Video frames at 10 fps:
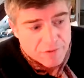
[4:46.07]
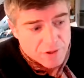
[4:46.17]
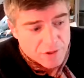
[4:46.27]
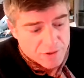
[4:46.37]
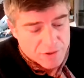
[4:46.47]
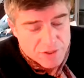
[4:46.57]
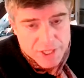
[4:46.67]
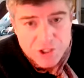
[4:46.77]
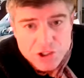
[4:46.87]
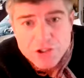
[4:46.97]
for
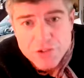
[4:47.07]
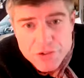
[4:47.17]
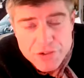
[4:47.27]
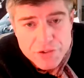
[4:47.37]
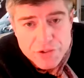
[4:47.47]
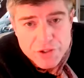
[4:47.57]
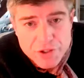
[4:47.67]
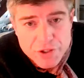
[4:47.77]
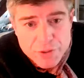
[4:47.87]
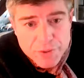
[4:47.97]
sessions
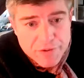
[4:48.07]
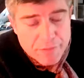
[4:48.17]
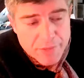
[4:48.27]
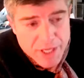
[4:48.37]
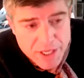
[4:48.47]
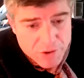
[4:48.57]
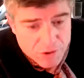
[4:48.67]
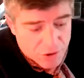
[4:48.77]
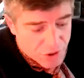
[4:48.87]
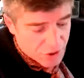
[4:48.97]
with me
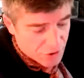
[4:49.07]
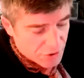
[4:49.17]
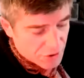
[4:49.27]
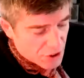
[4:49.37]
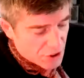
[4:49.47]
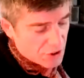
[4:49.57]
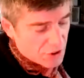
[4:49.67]
or you,